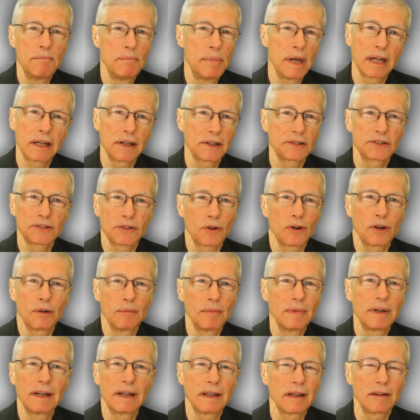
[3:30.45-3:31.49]
big
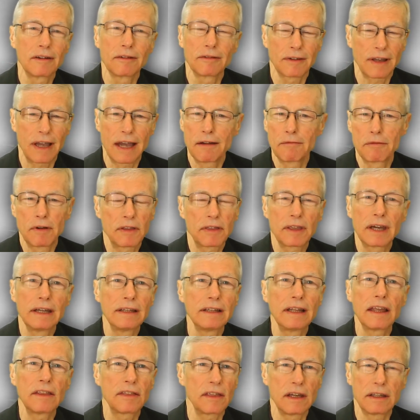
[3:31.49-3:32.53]
assortment of everything
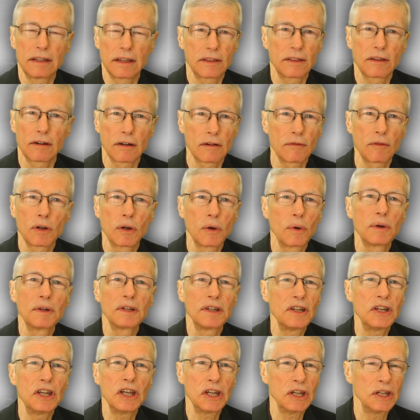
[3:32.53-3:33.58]
they think that they're ever going
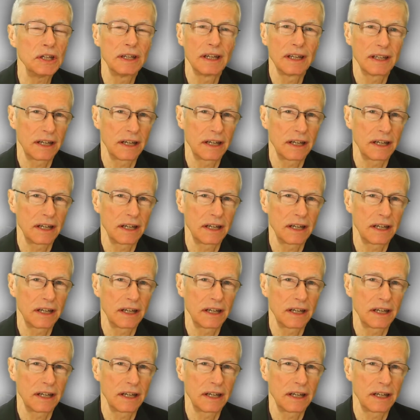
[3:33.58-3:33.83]
to need,